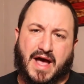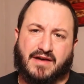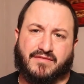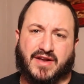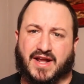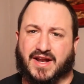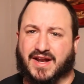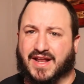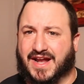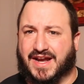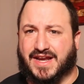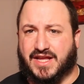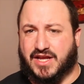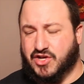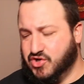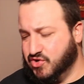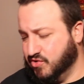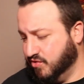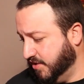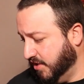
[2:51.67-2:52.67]
haven't had any
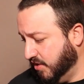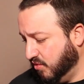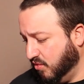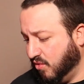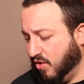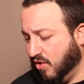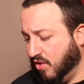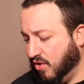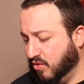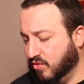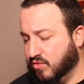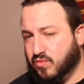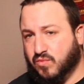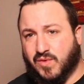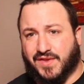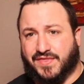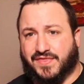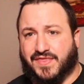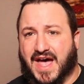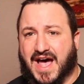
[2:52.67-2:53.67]
issues at all
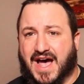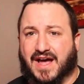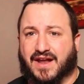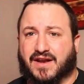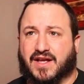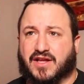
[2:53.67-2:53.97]
with that